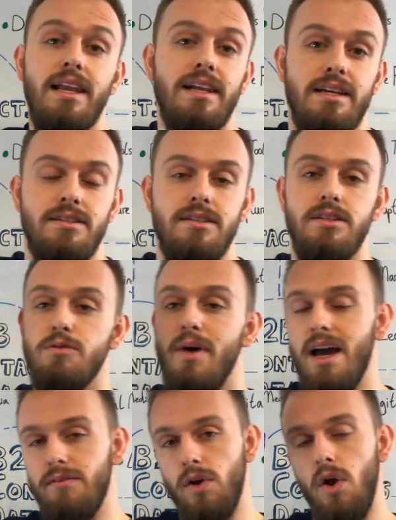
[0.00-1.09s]
list. You might
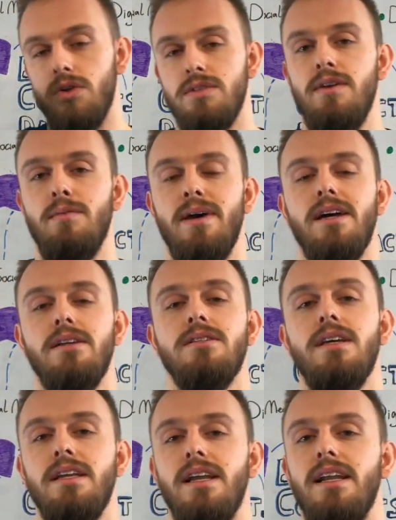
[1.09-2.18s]
have lots of emails
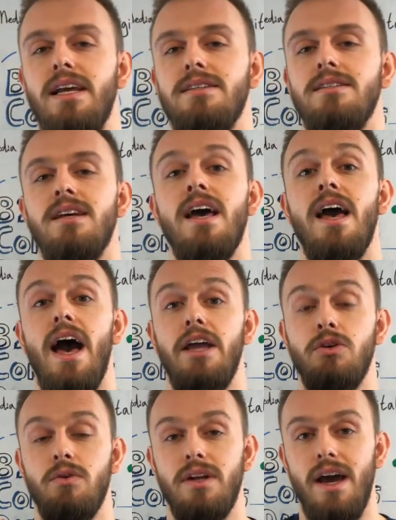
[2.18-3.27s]
in a list, and
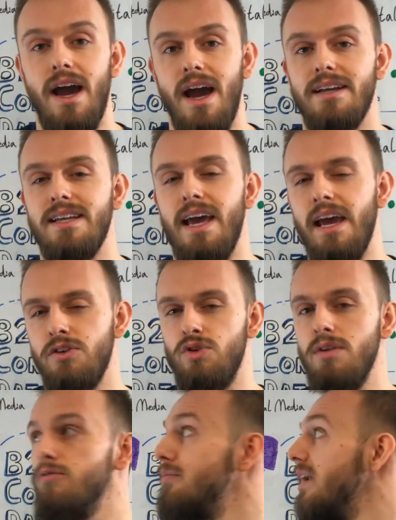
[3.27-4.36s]
you can add extra
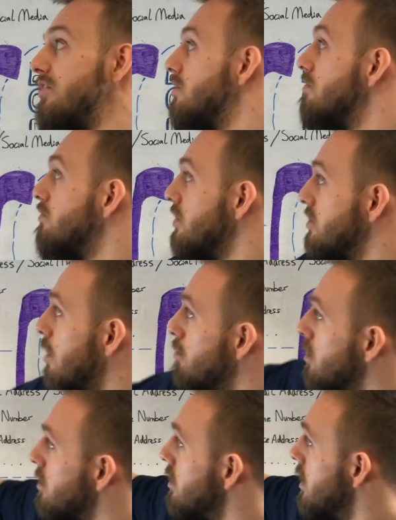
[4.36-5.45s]
information, for
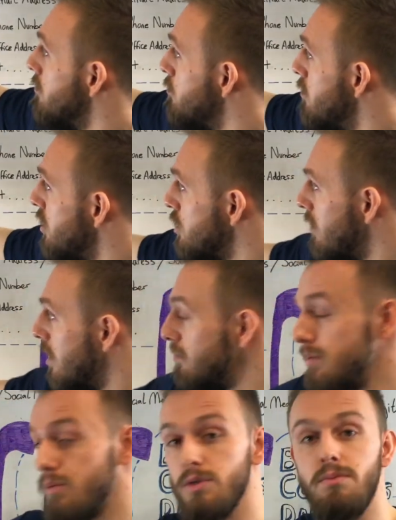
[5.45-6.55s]
example, information about
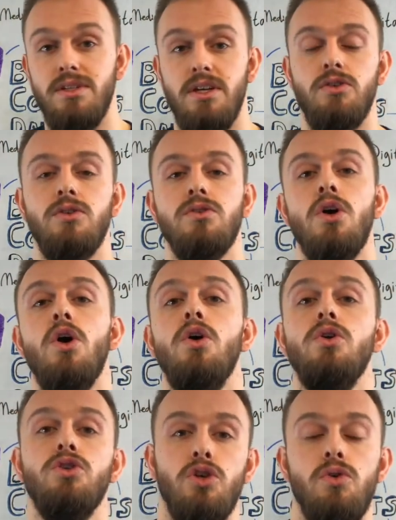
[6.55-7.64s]
people's positions,
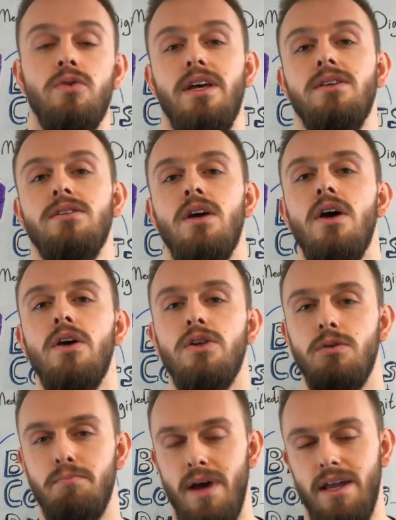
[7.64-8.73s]
to this to
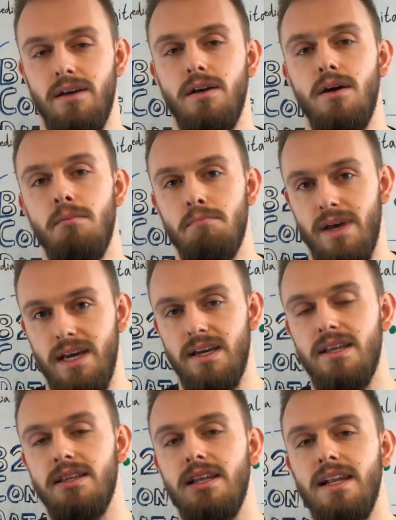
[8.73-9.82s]
better make
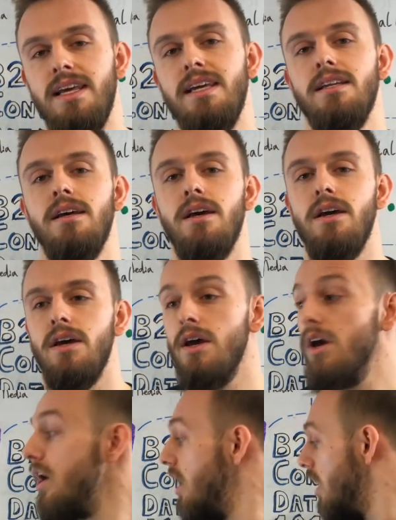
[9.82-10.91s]
the lead.
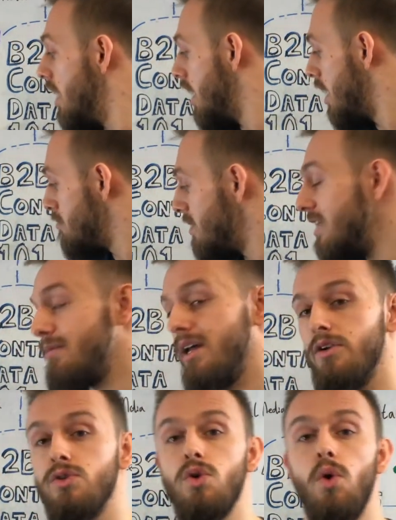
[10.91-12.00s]
Many
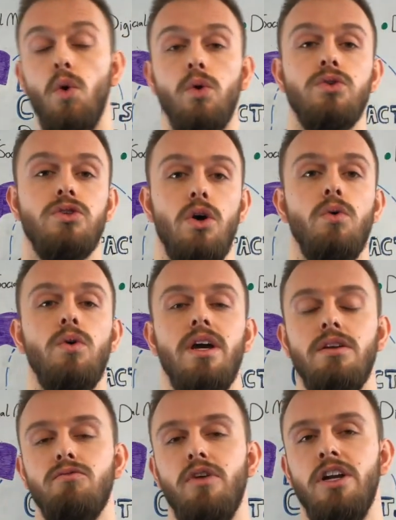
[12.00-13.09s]
managers also
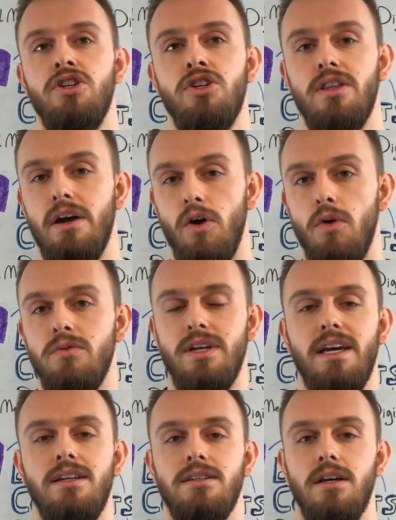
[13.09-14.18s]
enrich their own
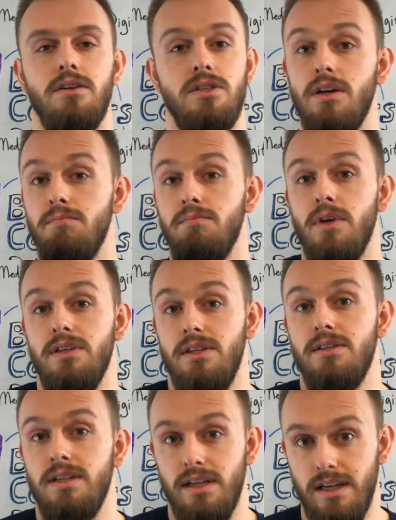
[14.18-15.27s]
data, so
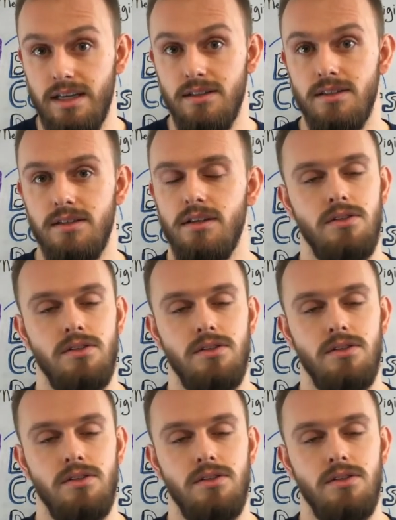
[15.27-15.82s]
existing lists